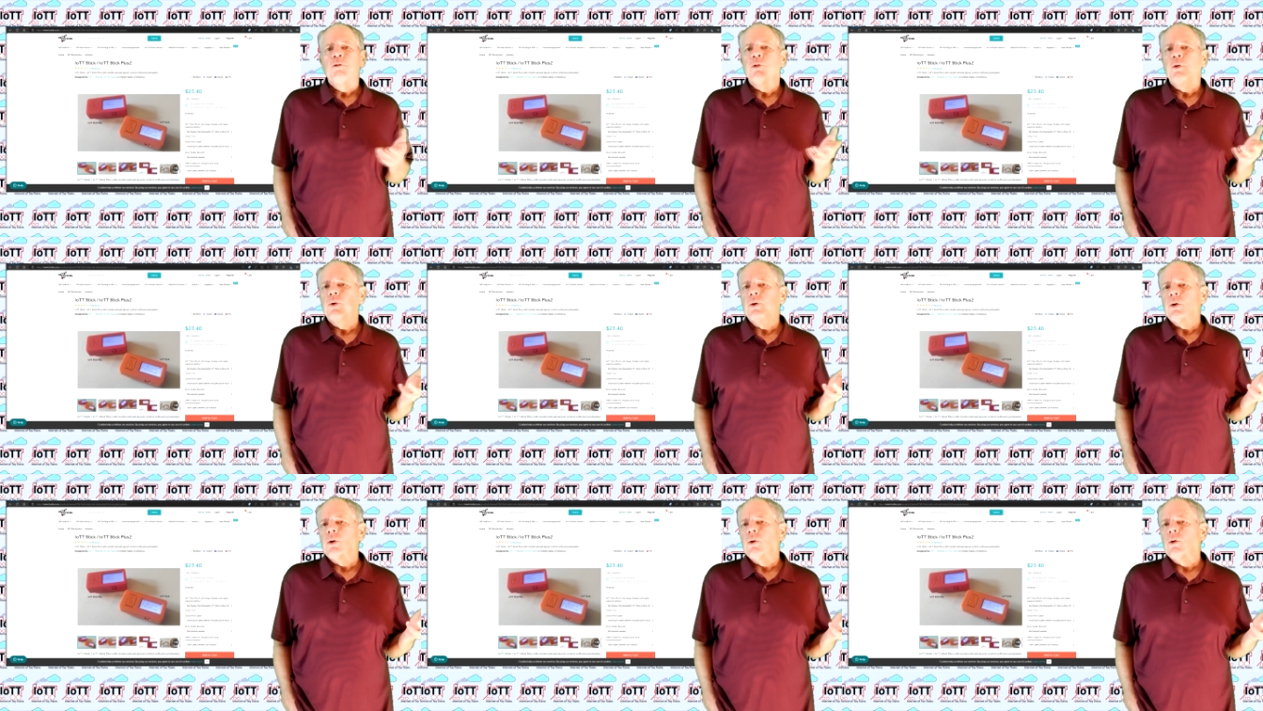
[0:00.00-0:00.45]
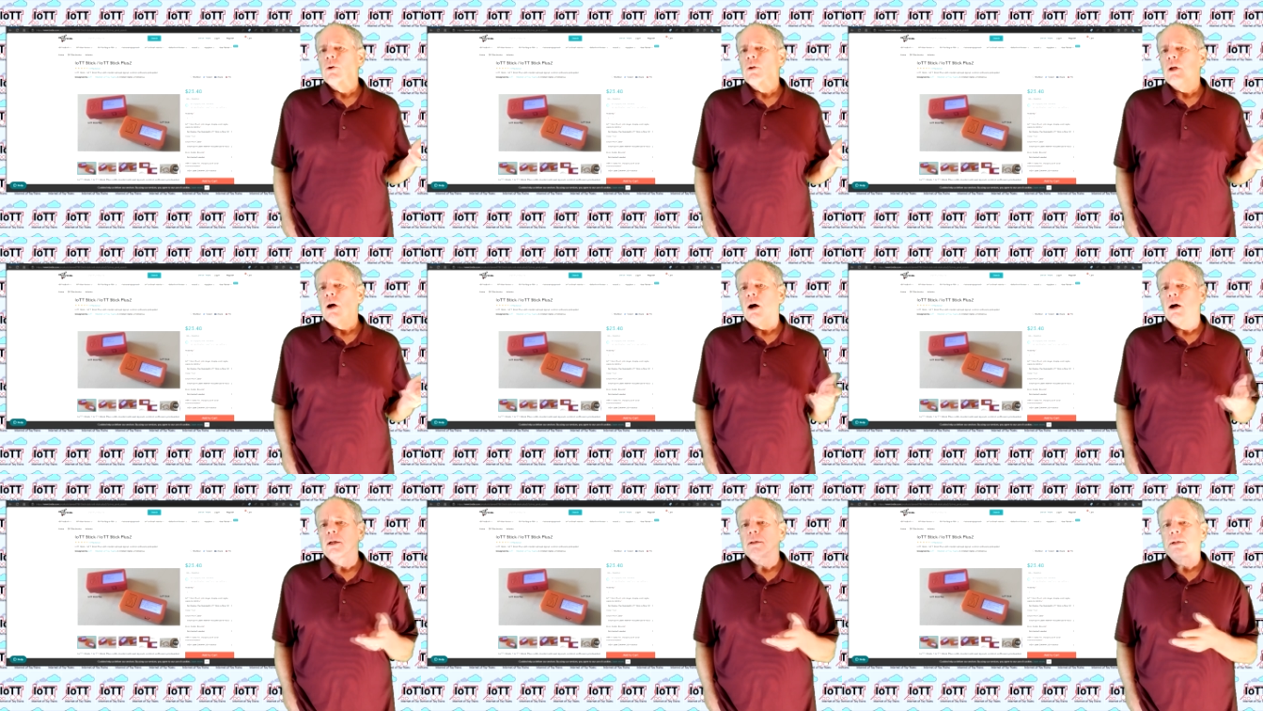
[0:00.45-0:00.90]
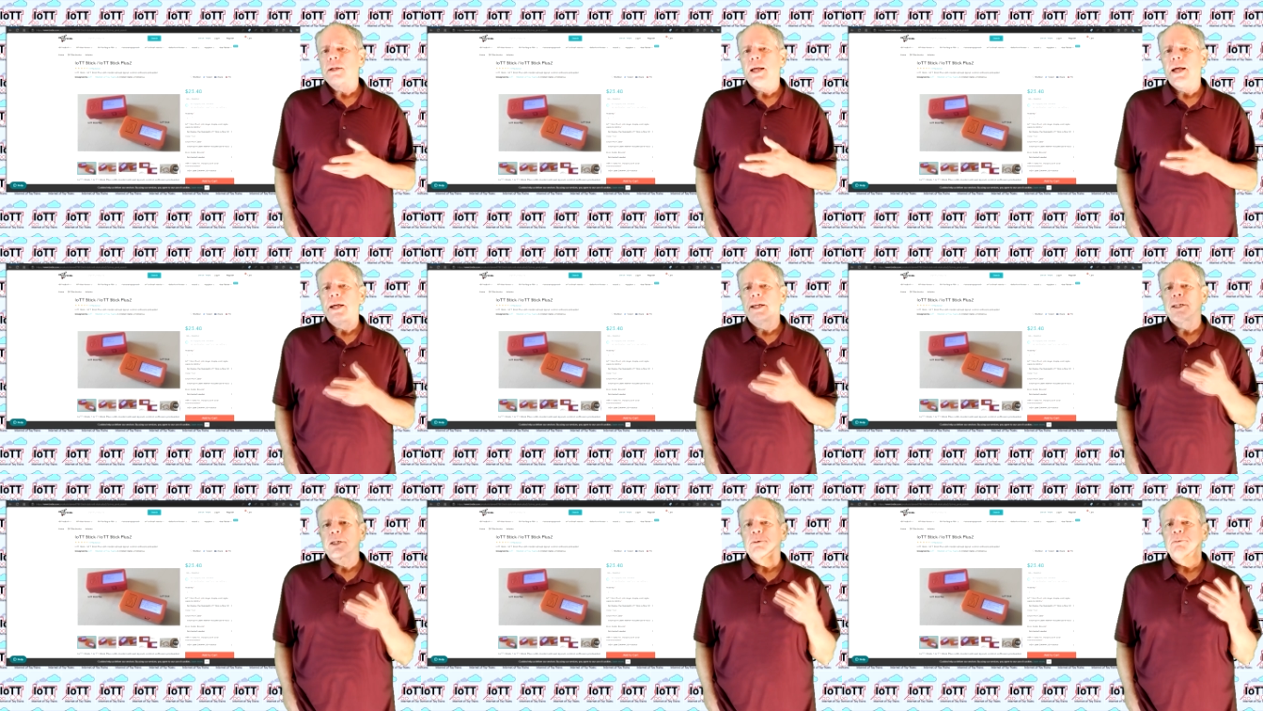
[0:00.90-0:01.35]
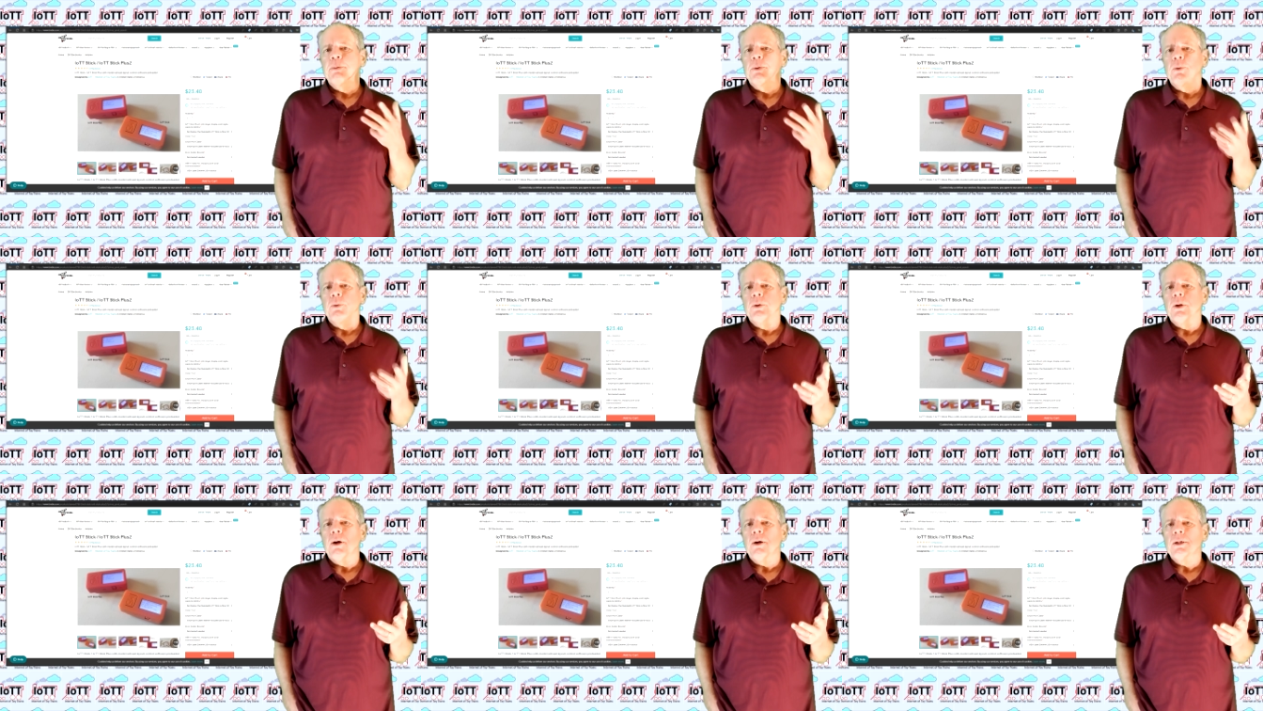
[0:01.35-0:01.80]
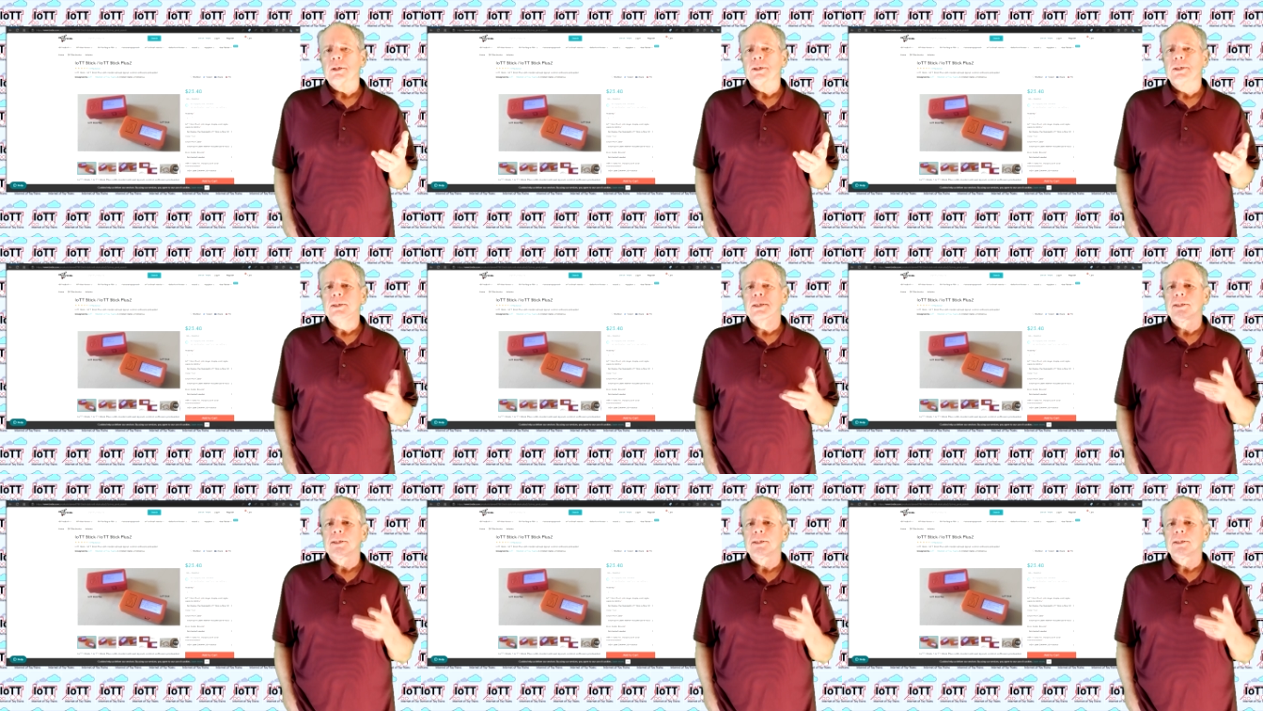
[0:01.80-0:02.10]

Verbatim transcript: For all other hat products,